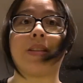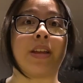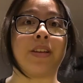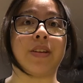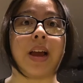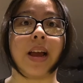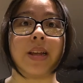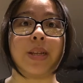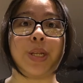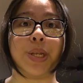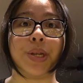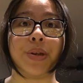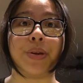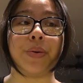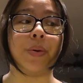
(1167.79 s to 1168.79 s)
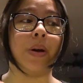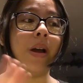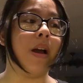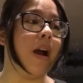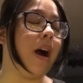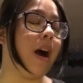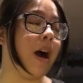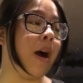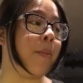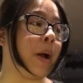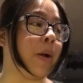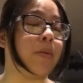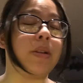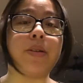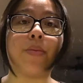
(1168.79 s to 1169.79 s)
that you guys do. Um, I
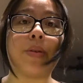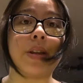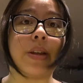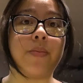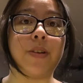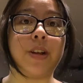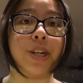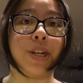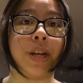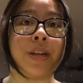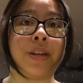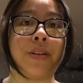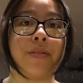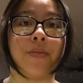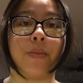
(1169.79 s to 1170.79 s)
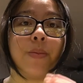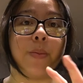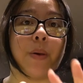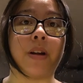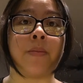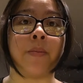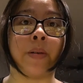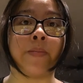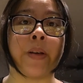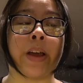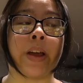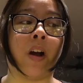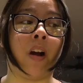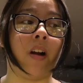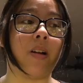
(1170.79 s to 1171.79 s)
really, really appreciate you from the bottom of my
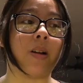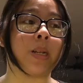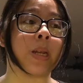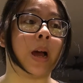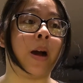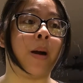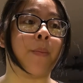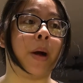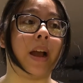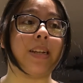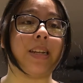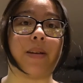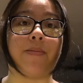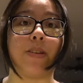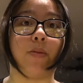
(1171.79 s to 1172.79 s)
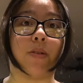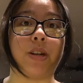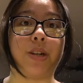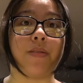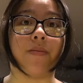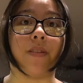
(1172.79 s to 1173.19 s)
heart. Um, I definitely want to do